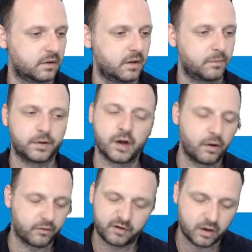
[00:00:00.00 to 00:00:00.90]
But no,
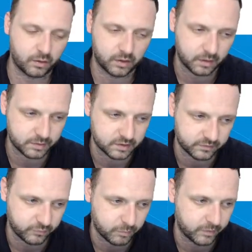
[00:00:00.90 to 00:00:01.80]
there are no good options at
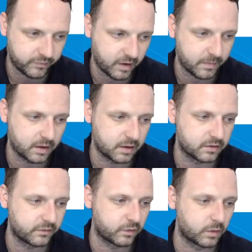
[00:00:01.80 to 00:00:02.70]
4.5 million as a
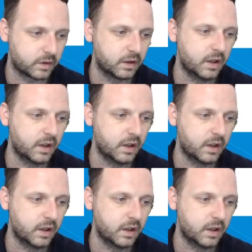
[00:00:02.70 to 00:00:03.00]
forward.